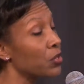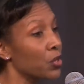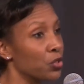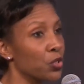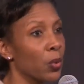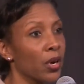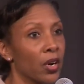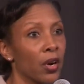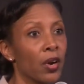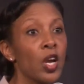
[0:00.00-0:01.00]
social
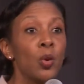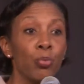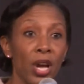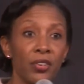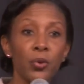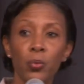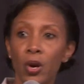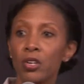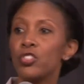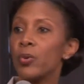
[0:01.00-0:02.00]
worker, Brenda
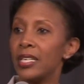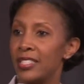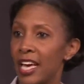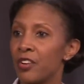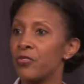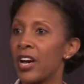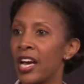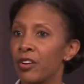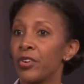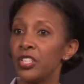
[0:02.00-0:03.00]
worked to
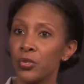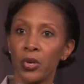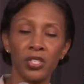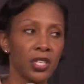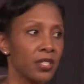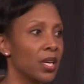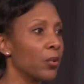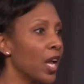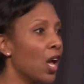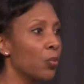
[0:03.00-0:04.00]
identify resources that
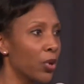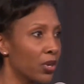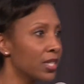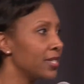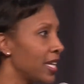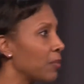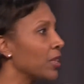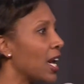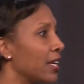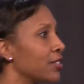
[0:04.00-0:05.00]
would help her to
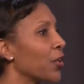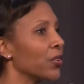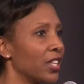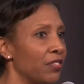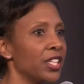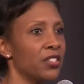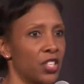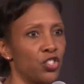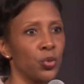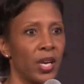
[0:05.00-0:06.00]
stabilize her living
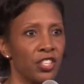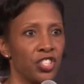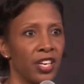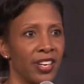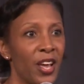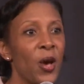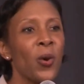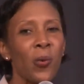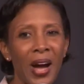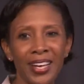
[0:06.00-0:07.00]
situation
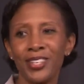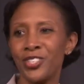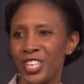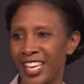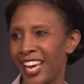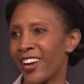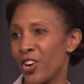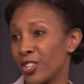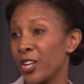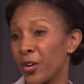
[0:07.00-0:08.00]
while she
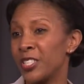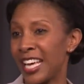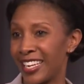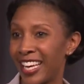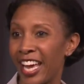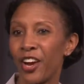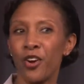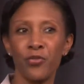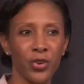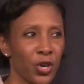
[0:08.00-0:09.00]
learned how to
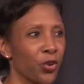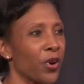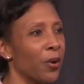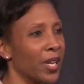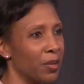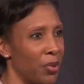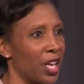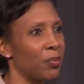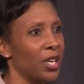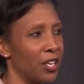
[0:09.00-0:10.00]
care for a growing
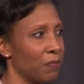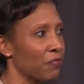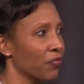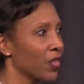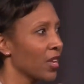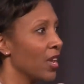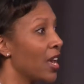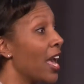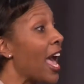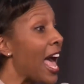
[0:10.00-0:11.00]
baby.
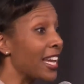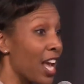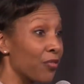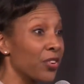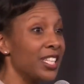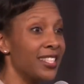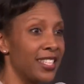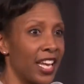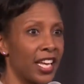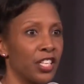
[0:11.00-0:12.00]
At every
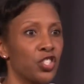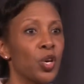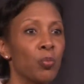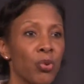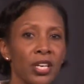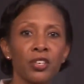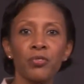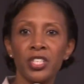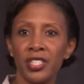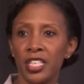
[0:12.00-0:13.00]
stage, Brenda
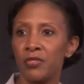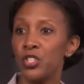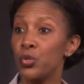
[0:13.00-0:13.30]
received